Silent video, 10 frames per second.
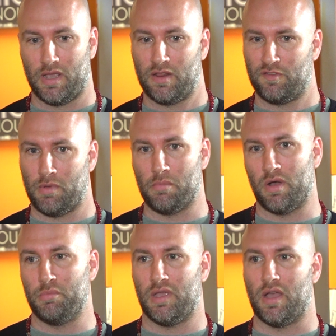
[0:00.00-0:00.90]
Native, my
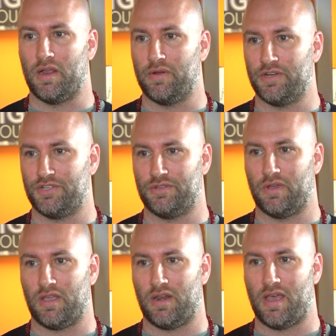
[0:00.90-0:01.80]
mom being Irish, so
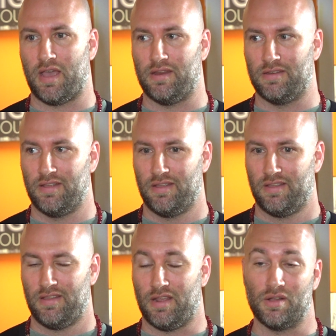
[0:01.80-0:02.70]
I kind of had,
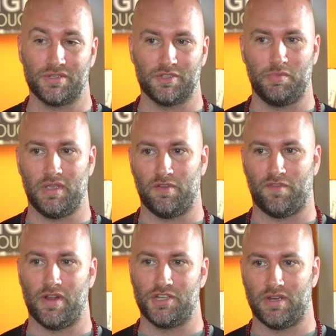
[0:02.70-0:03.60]
and also speaking
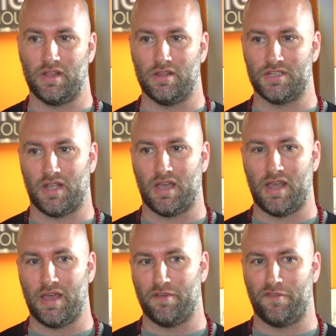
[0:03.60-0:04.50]
French and English, I
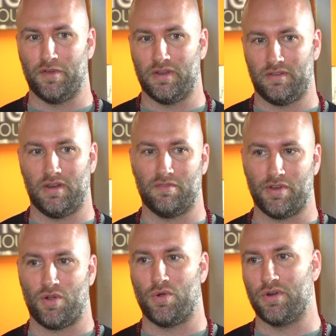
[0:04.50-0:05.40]
kind of had a foot in
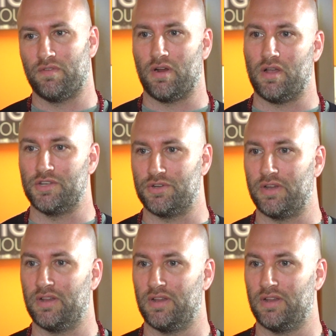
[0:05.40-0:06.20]
every corner of our country.